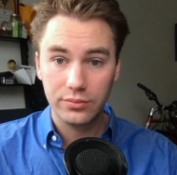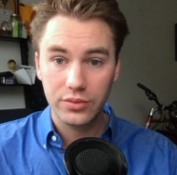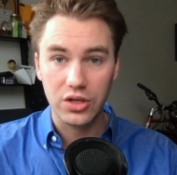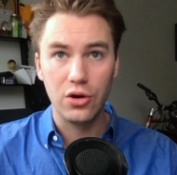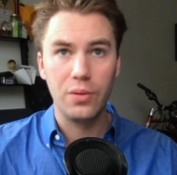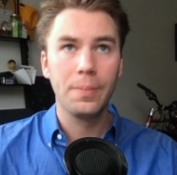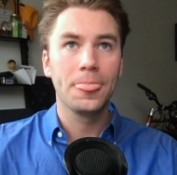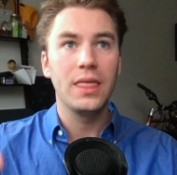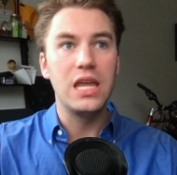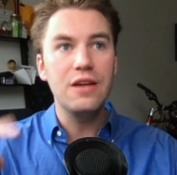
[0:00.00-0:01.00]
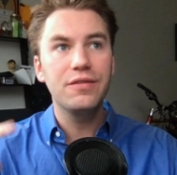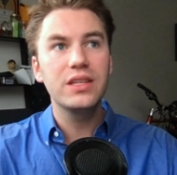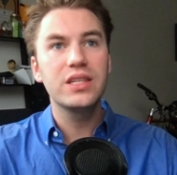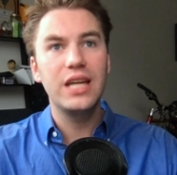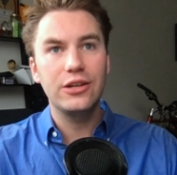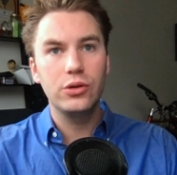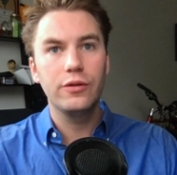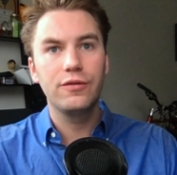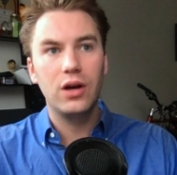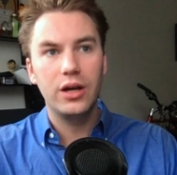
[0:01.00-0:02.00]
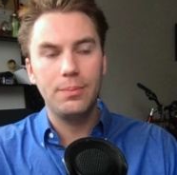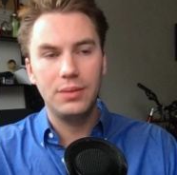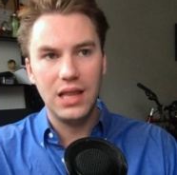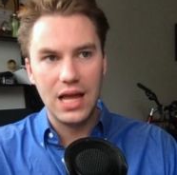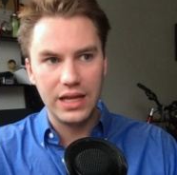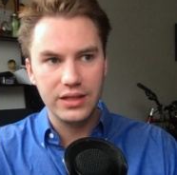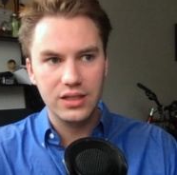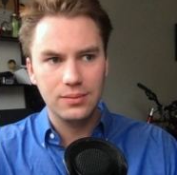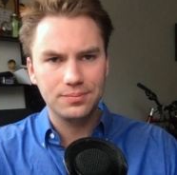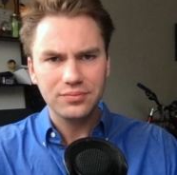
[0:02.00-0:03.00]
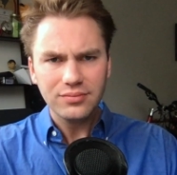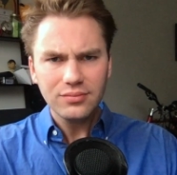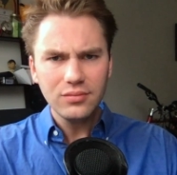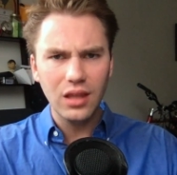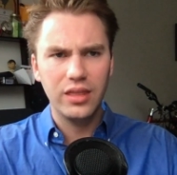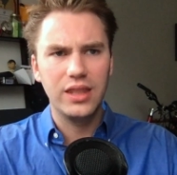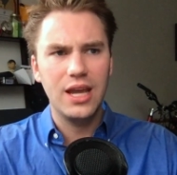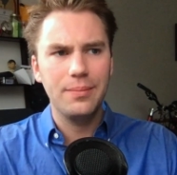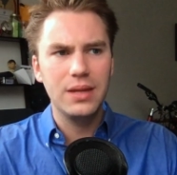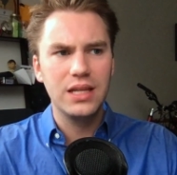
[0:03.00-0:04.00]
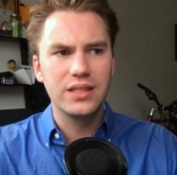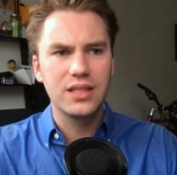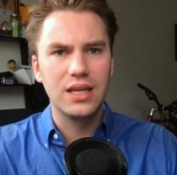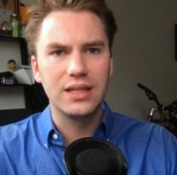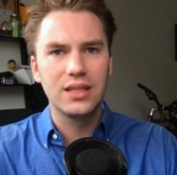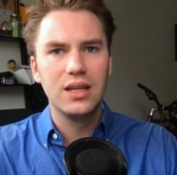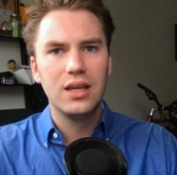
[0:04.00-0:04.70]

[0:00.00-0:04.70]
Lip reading: So if the statute of fraud applies, then that means that